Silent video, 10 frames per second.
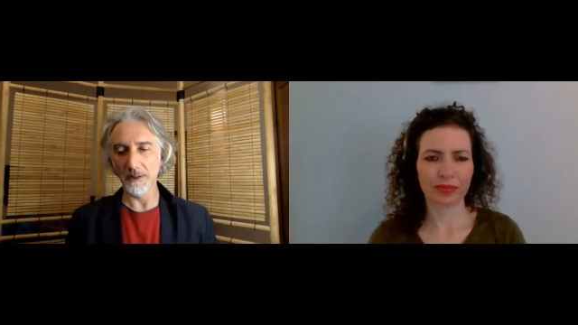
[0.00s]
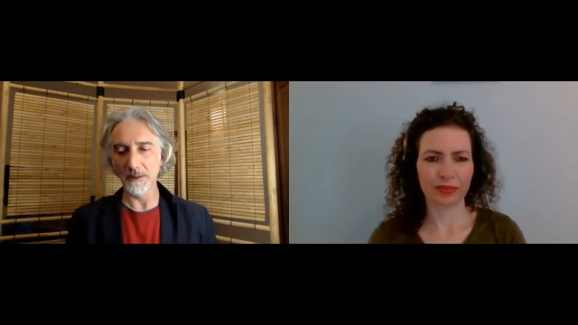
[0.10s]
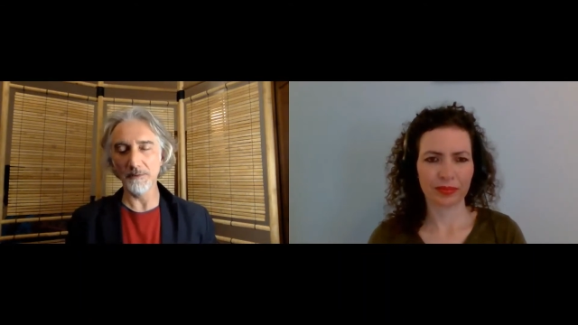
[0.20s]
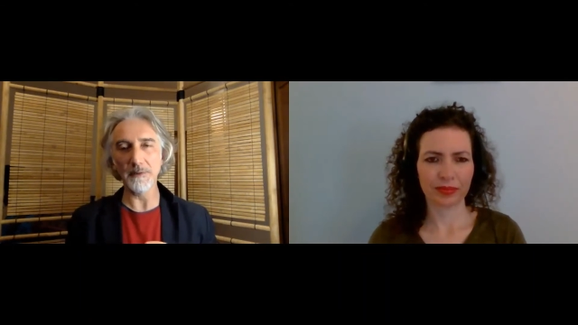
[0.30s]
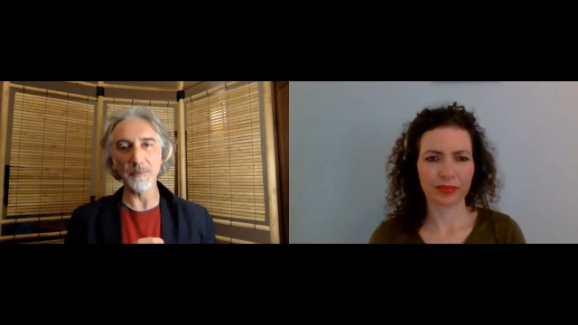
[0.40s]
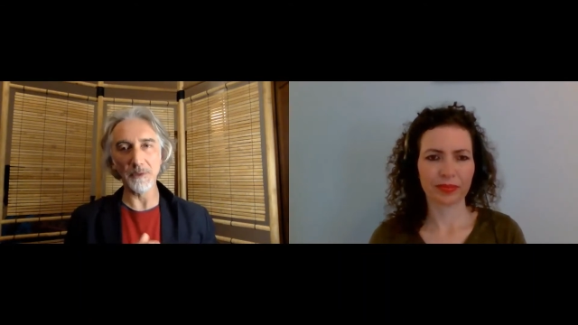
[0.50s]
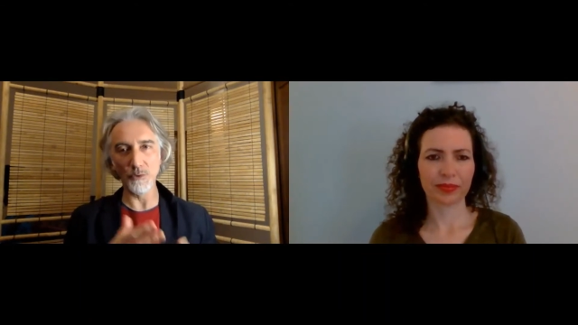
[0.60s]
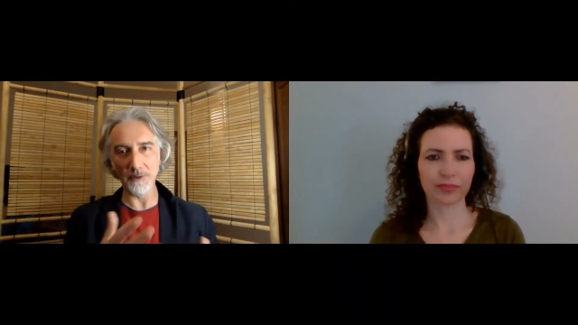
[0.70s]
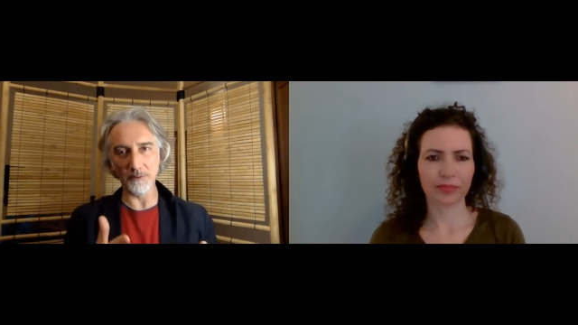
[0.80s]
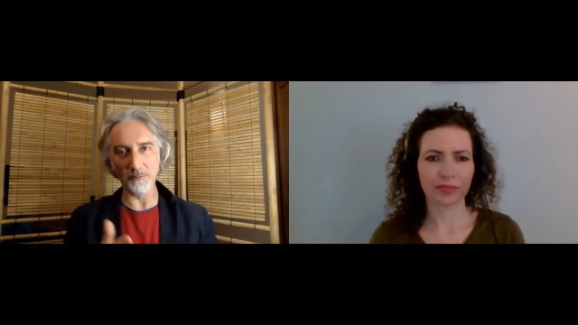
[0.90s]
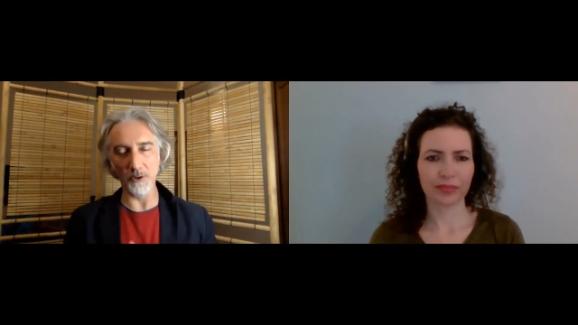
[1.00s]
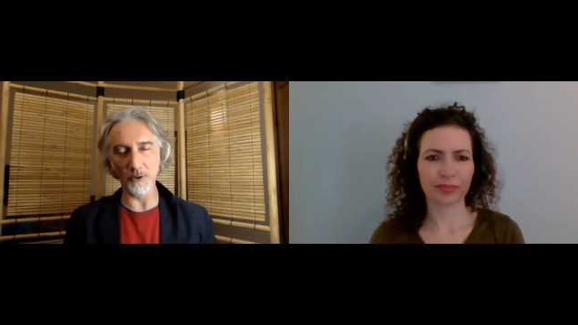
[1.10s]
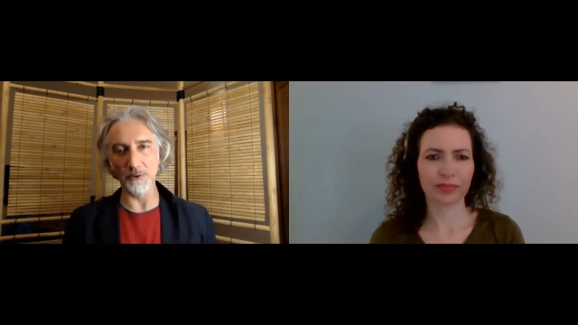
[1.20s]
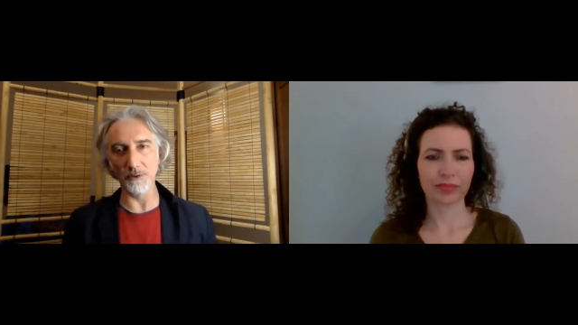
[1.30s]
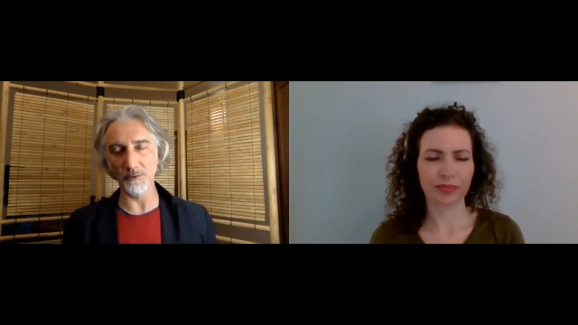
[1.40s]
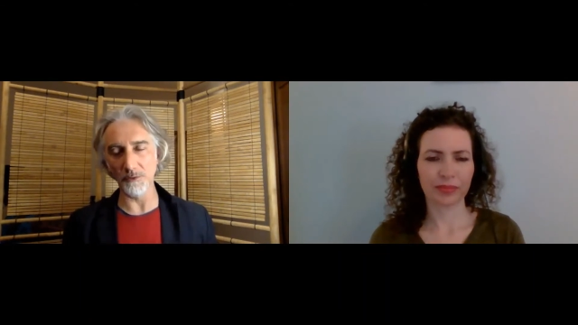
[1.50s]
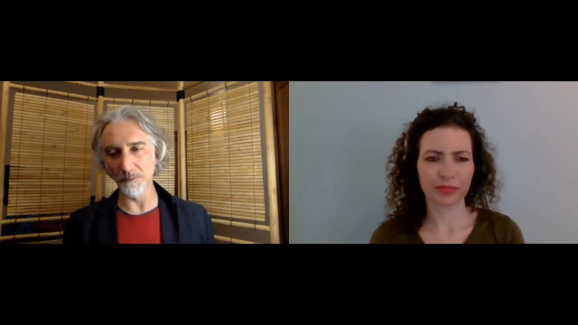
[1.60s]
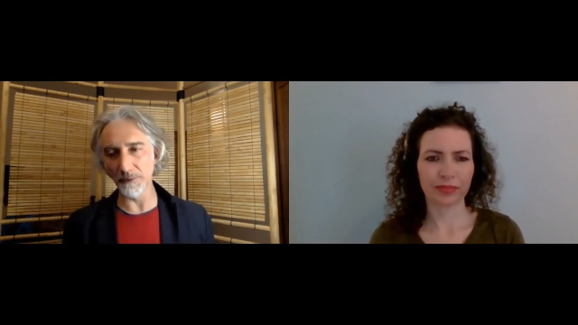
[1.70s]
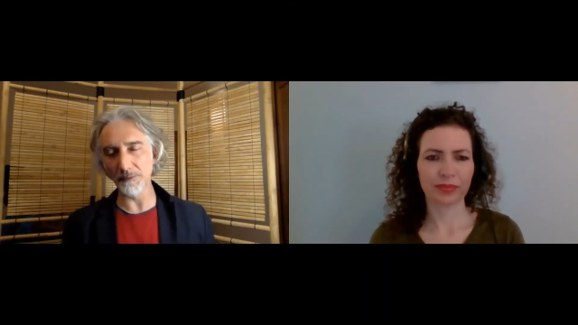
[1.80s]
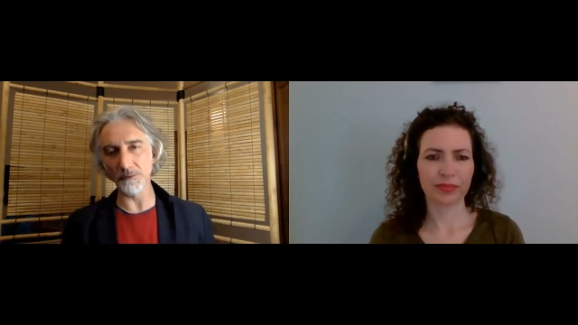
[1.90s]
Speaker 1: uh, is something we explored also
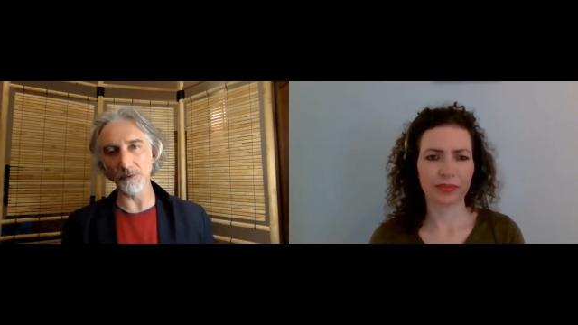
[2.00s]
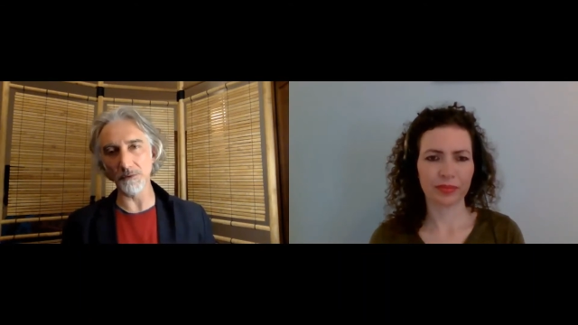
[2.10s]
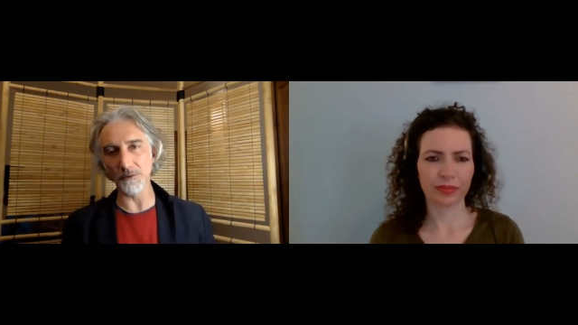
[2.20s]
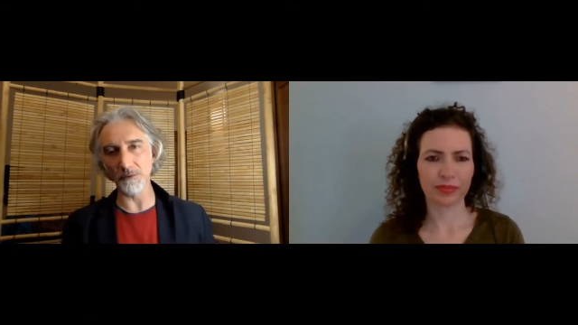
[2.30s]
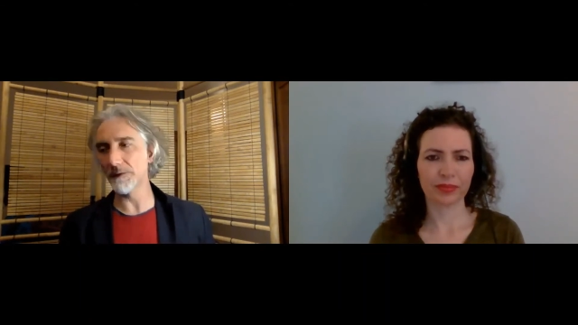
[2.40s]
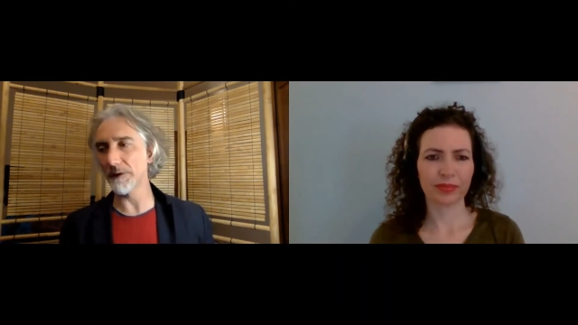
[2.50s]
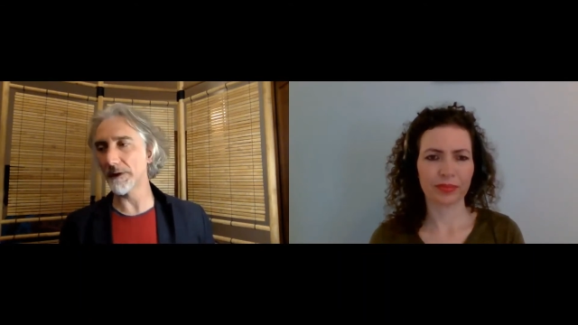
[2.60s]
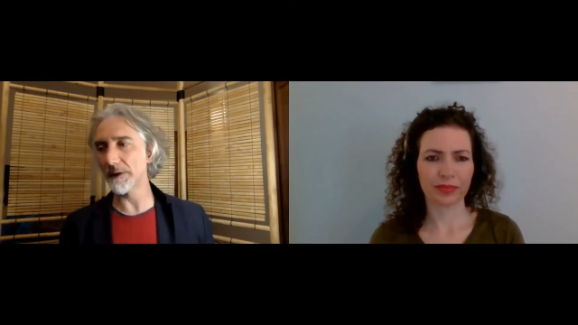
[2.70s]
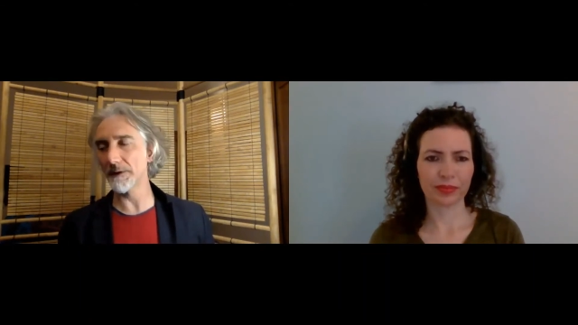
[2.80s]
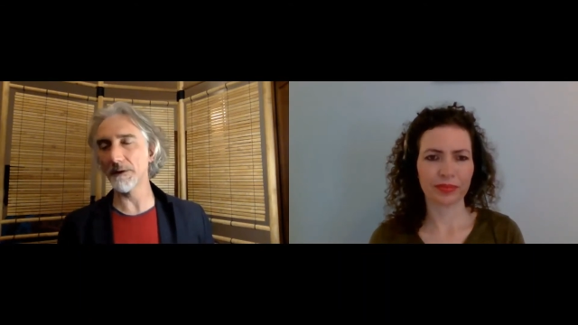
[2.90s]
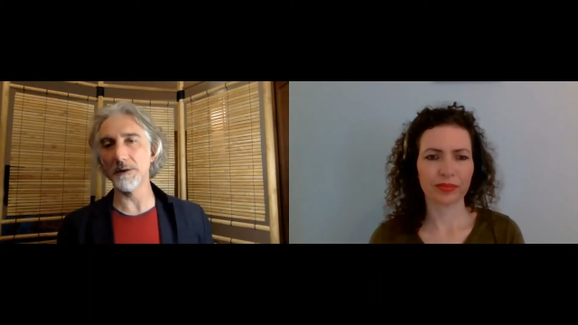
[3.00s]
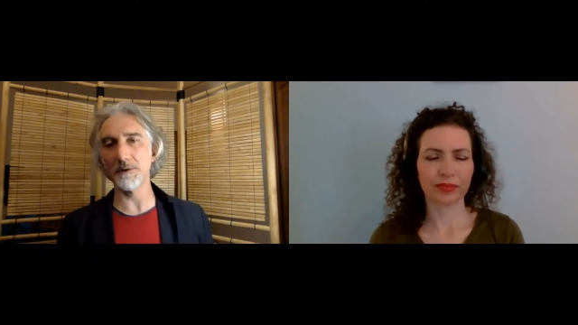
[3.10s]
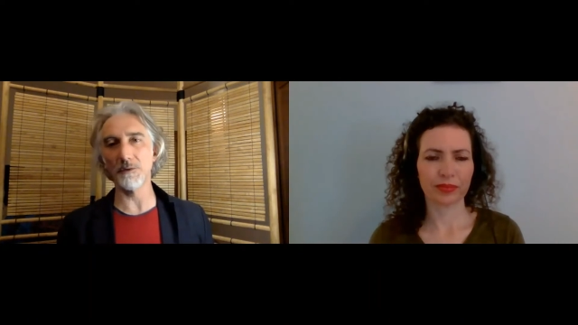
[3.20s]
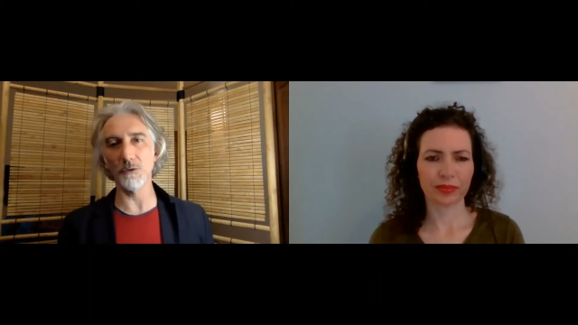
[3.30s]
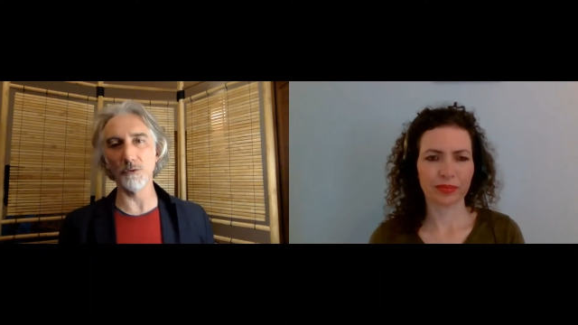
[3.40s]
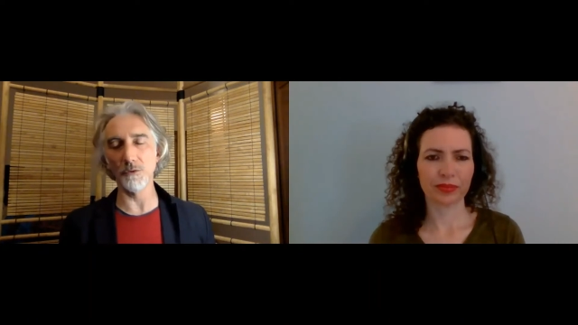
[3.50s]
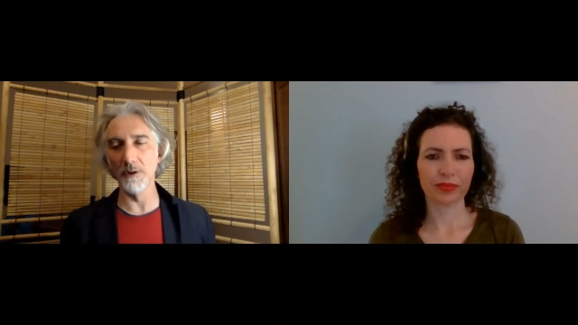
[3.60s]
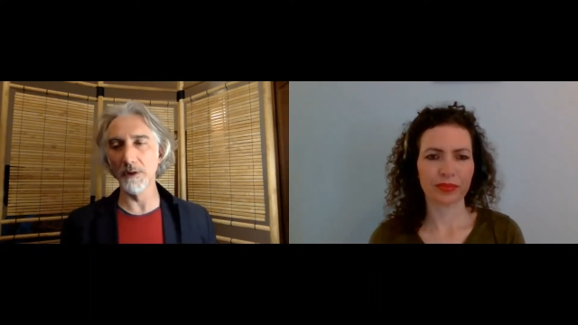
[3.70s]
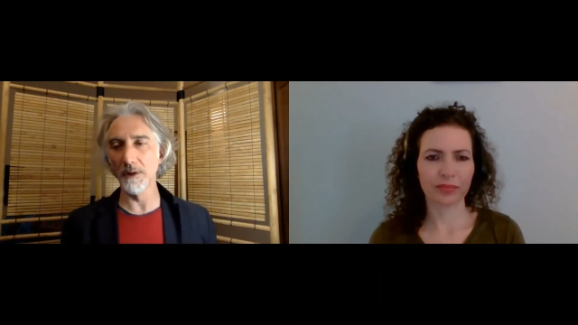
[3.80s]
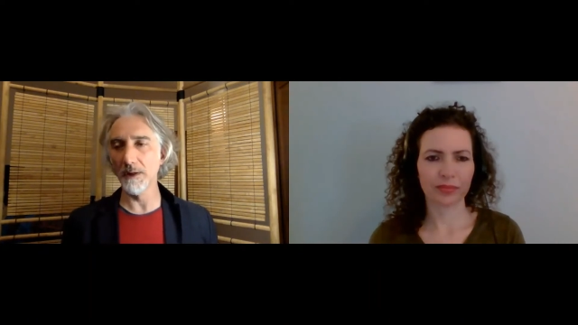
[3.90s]
in Bristol with Judith and uh,
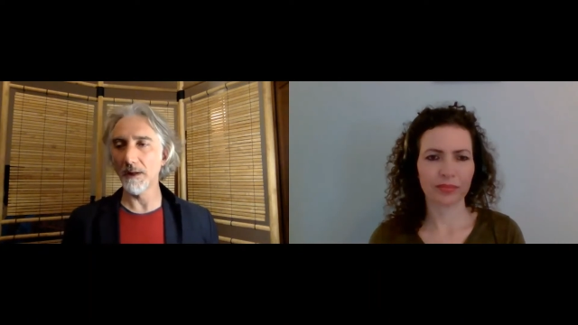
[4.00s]
Sue.